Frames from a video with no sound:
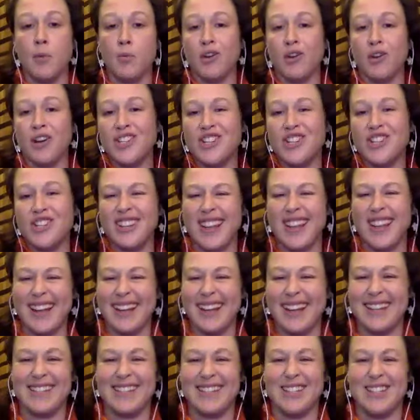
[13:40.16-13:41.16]
bridging
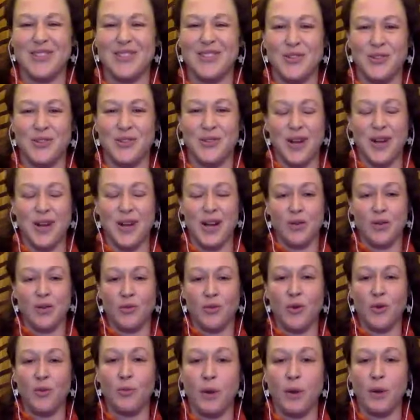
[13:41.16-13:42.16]
that into
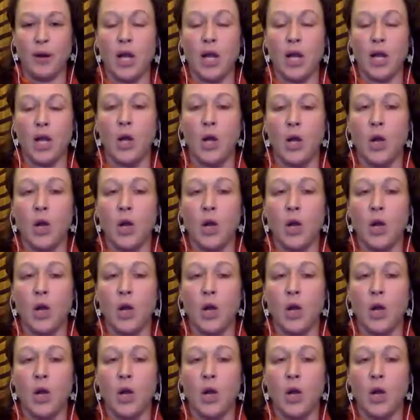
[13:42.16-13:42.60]
group work,